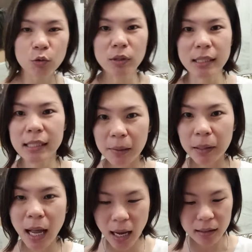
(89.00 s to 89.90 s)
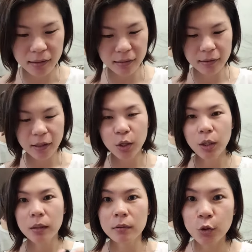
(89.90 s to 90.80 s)
also the same color.
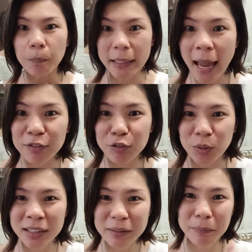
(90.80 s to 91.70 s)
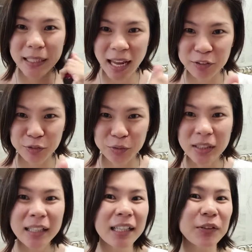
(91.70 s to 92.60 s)
So be careful, be careful
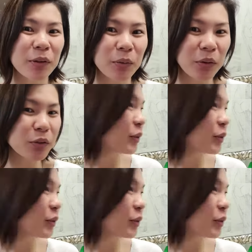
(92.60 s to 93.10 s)
if you're going